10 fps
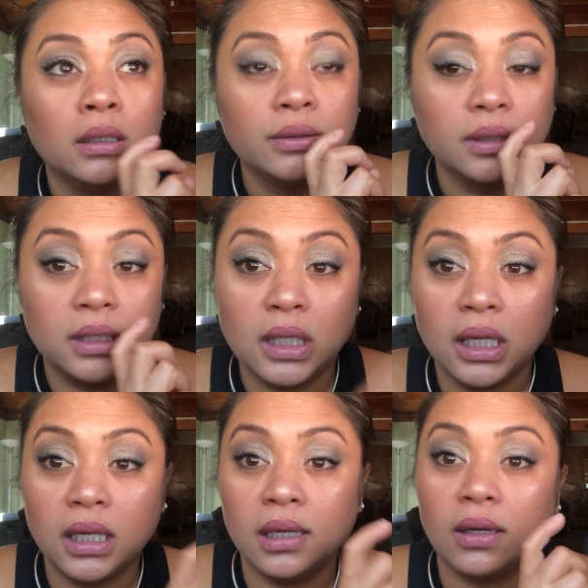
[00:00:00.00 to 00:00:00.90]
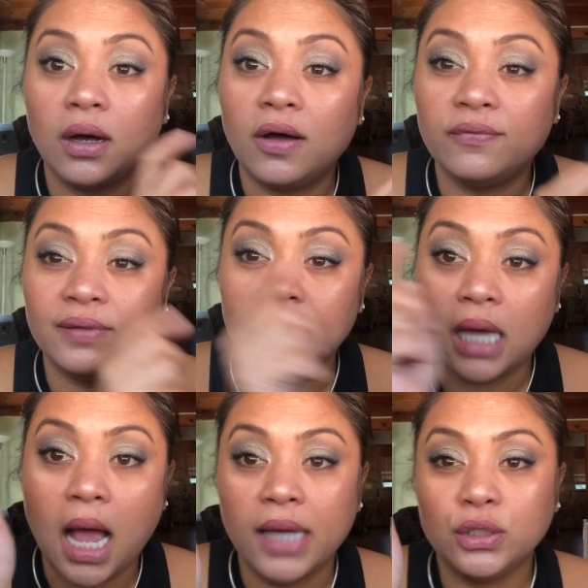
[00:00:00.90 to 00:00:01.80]
the key of an
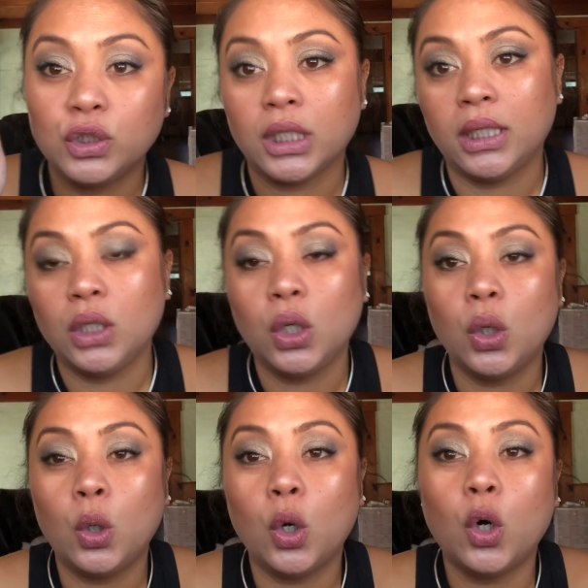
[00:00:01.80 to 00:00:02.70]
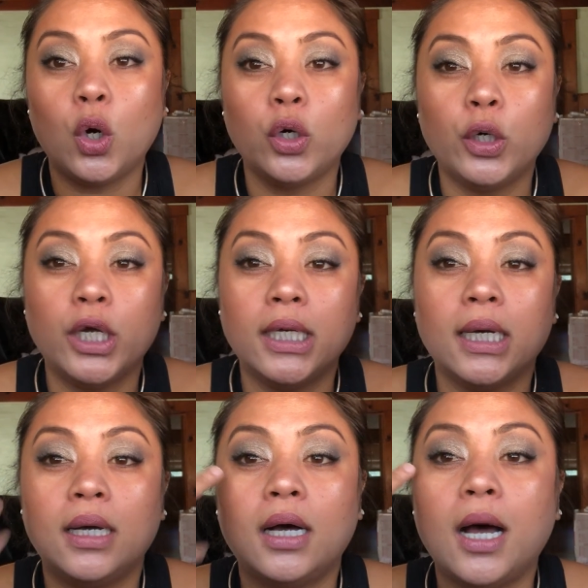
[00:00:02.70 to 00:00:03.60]
eyeshadow or
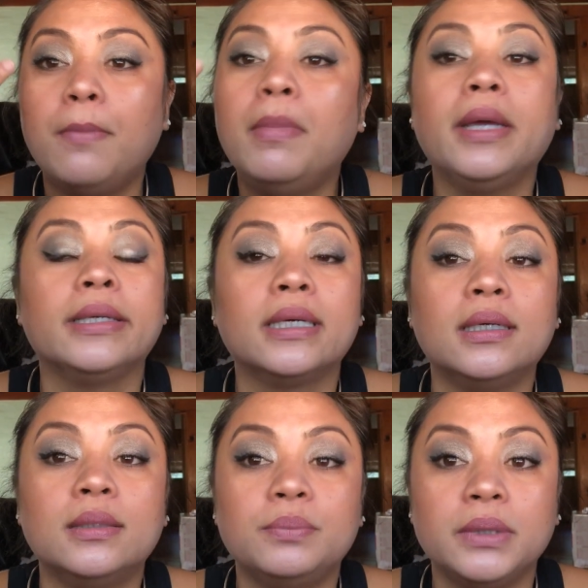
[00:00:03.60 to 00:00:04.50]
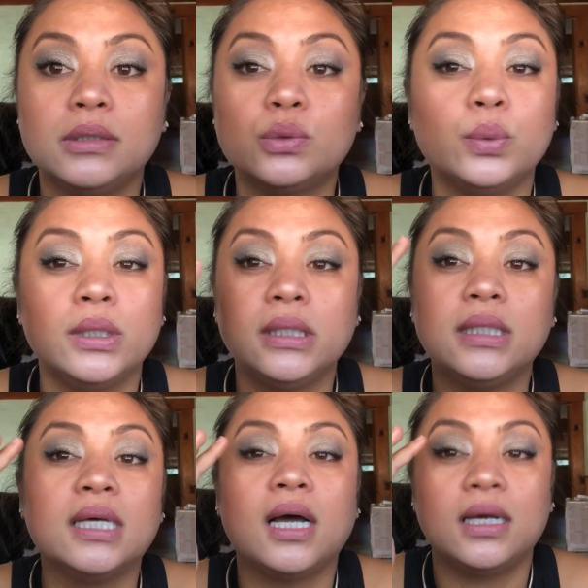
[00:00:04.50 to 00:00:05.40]
a makeup is really
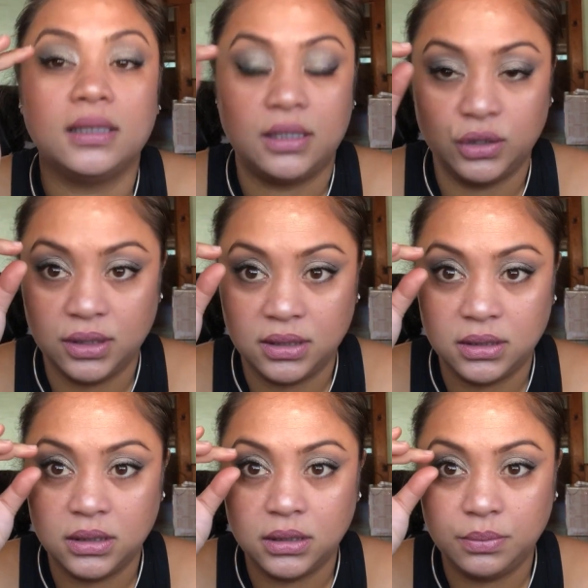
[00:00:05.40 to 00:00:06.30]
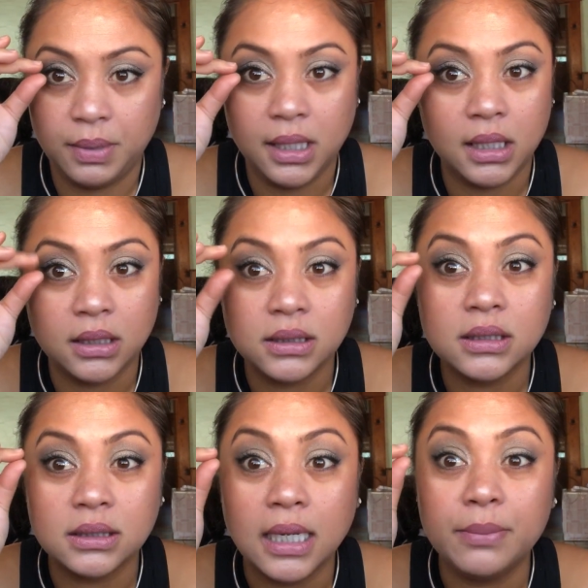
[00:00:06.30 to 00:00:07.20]
the eyelashes,
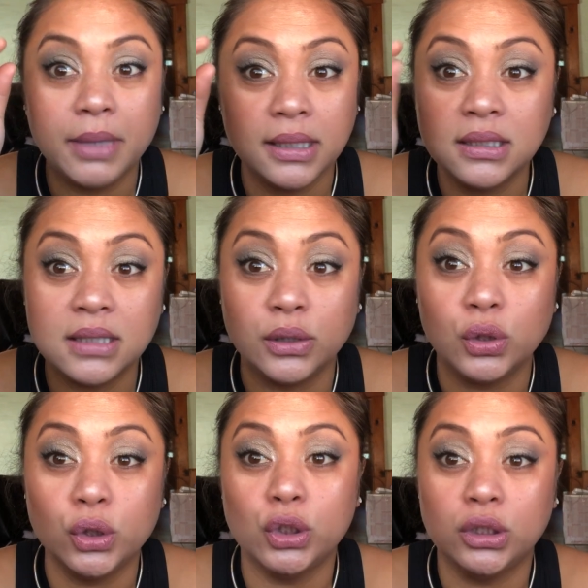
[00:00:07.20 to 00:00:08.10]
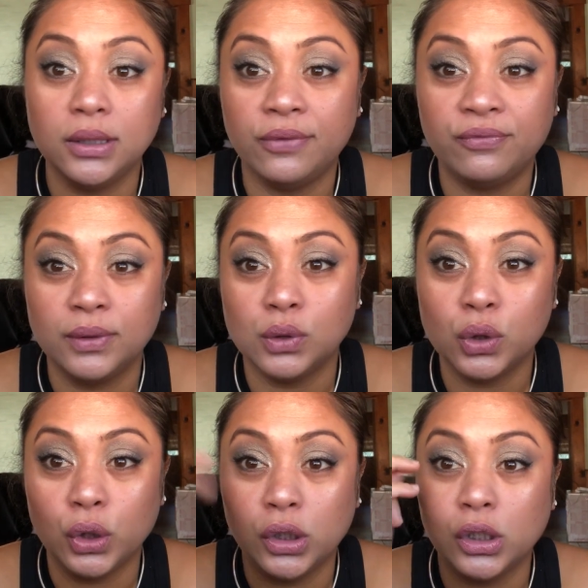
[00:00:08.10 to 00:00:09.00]
because that makes a huge difference
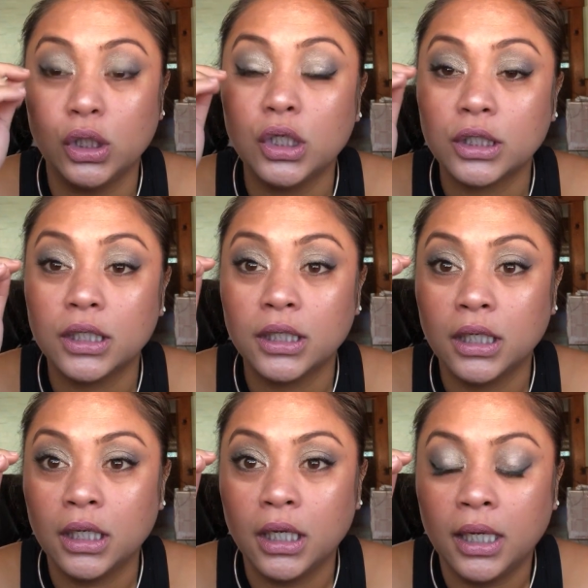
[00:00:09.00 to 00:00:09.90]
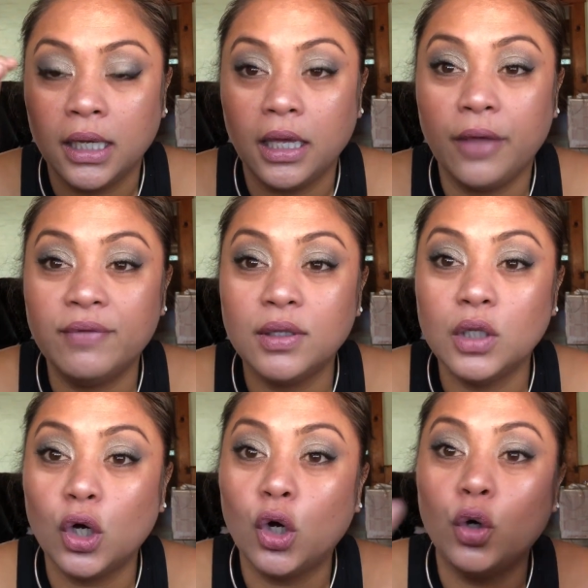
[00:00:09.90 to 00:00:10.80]
to your look. Even
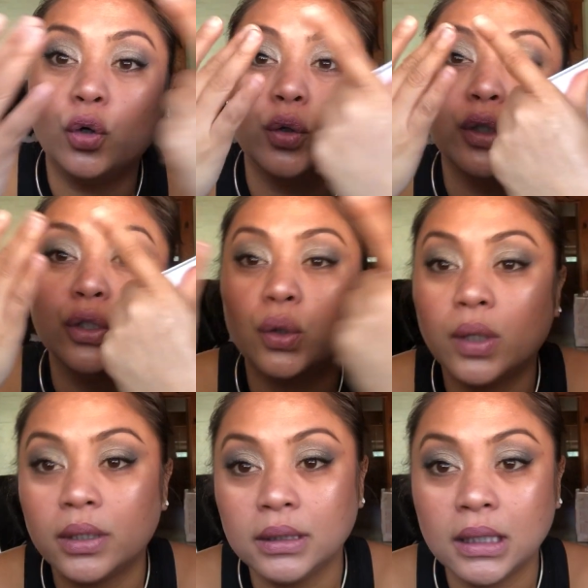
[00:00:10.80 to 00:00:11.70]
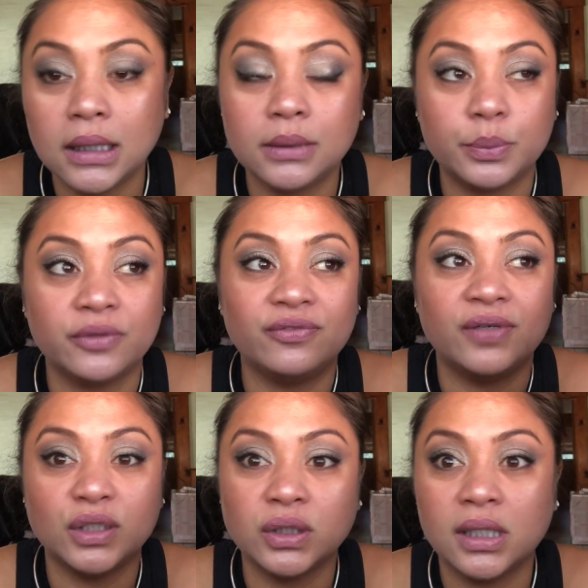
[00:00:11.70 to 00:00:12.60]
though you are not a
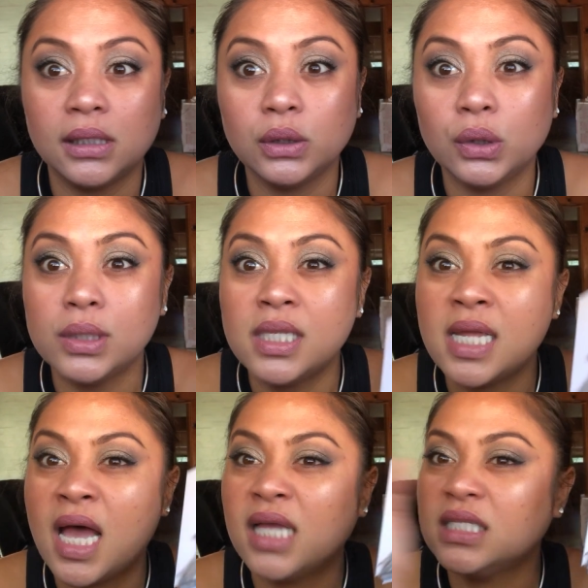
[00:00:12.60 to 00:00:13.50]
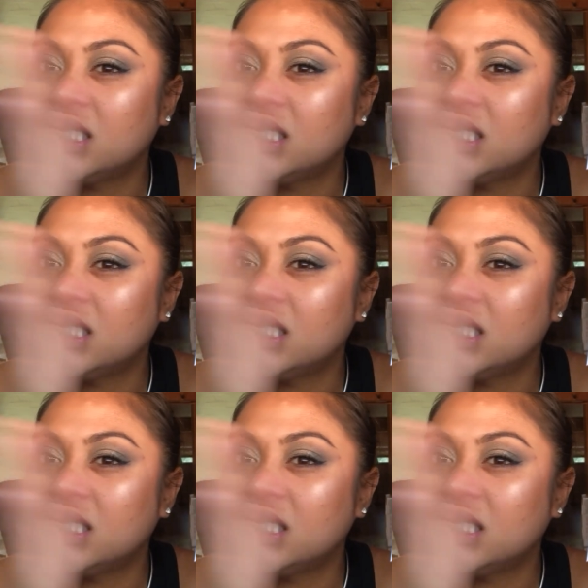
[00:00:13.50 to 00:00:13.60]
professional, you're not